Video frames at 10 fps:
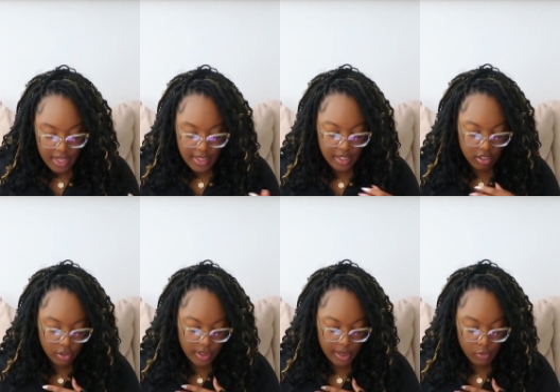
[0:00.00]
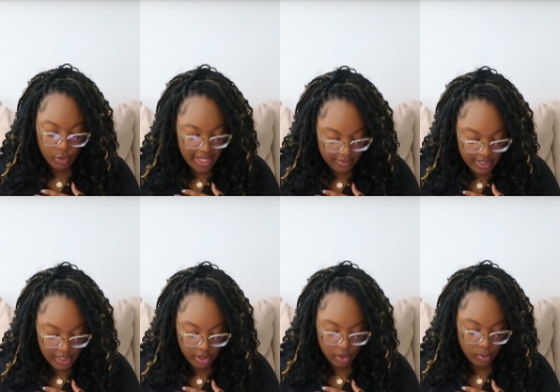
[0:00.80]
They told him, We have
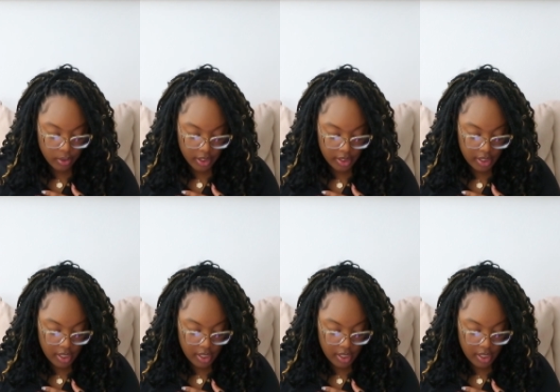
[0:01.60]
seen the Lord.